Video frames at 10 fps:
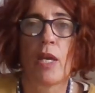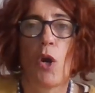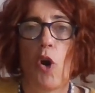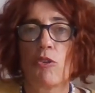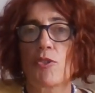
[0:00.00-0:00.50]

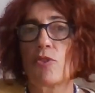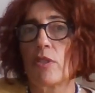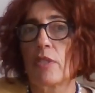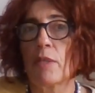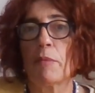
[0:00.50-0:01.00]
Also, the
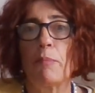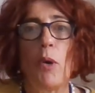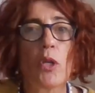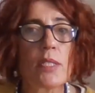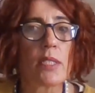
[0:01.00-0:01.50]
term
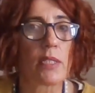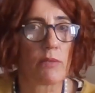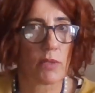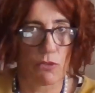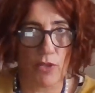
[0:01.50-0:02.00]
positive
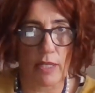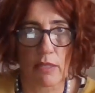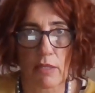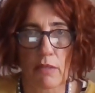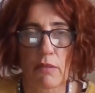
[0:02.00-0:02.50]

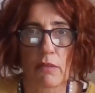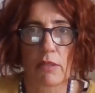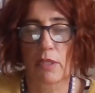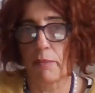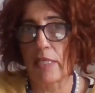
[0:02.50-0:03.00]
transit
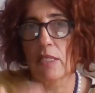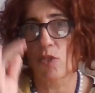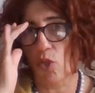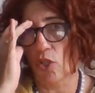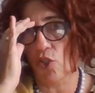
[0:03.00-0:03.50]
that many
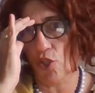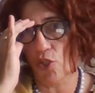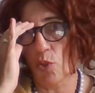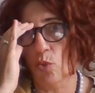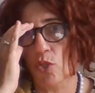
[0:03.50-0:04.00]

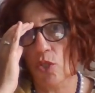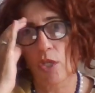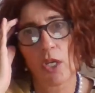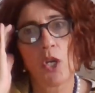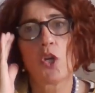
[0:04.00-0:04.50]
astrologers use
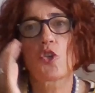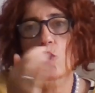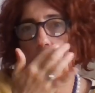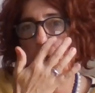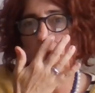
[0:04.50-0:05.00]

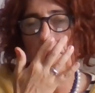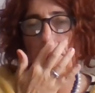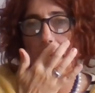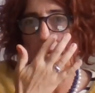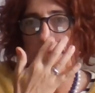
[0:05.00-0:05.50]
should be
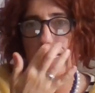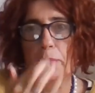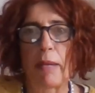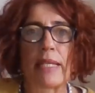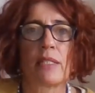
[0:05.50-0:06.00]
replaced
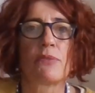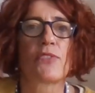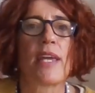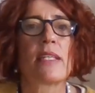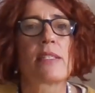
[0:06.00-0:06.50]
by the
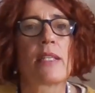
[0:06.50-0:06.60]
phrase